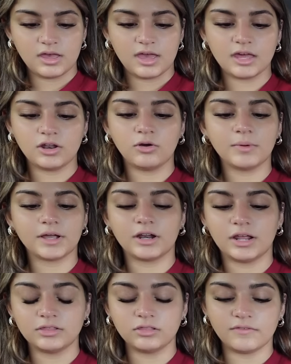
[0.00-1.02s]
And oh my
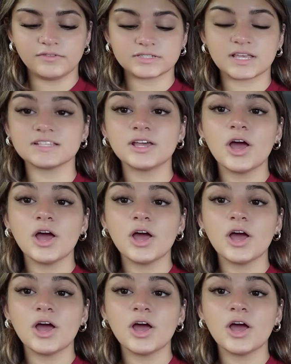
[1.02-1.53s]
God, I love this case.